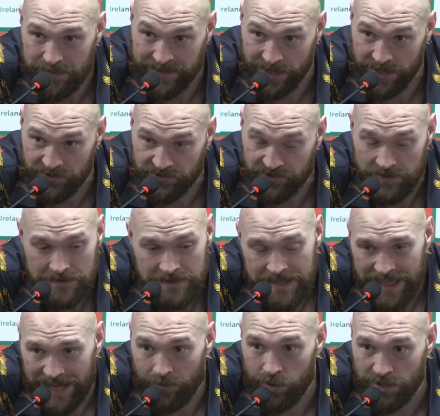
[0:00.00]
Because
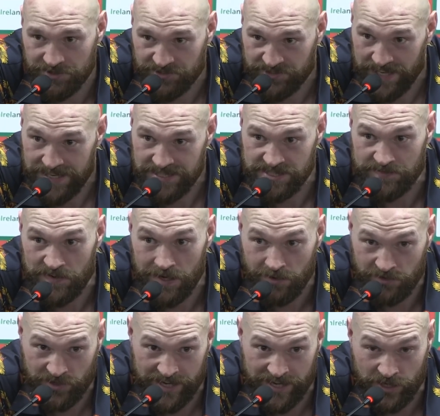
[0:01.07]
at one stage I thought I
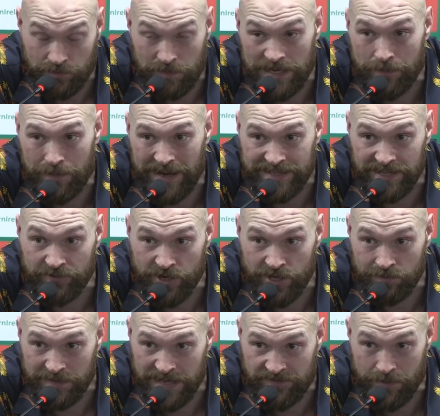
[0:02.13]
was going to end up in a padded
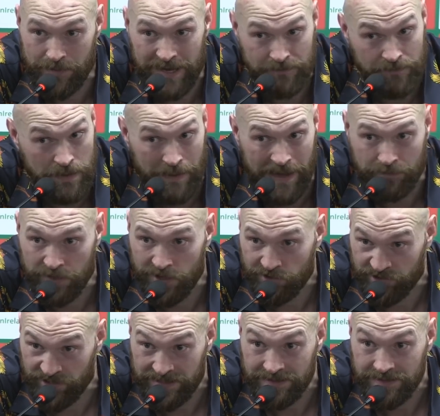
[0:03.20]
room, never mind be back
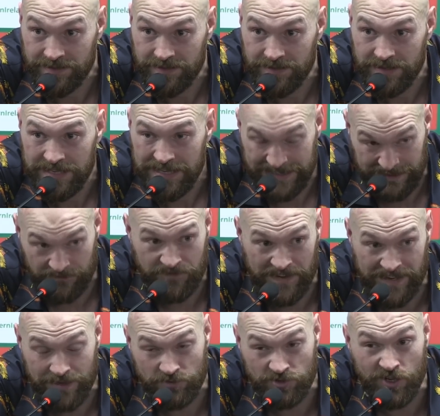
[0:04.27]
boxing. I didn't
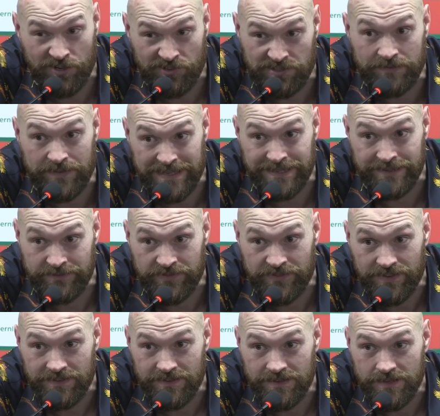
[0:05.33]
think I was going to
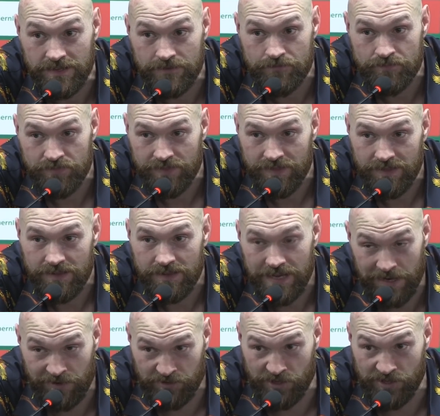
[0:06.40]
survive.
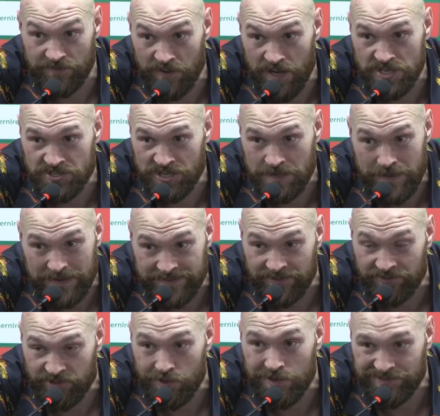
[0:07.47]
I was on the verge of
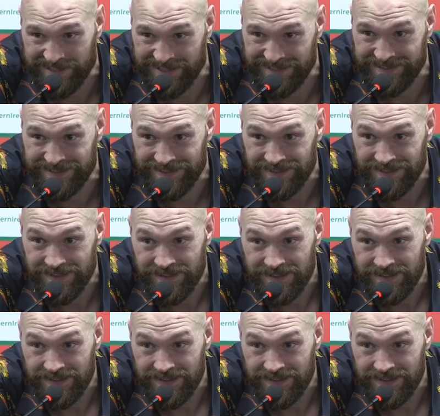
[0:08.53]
committing suicide.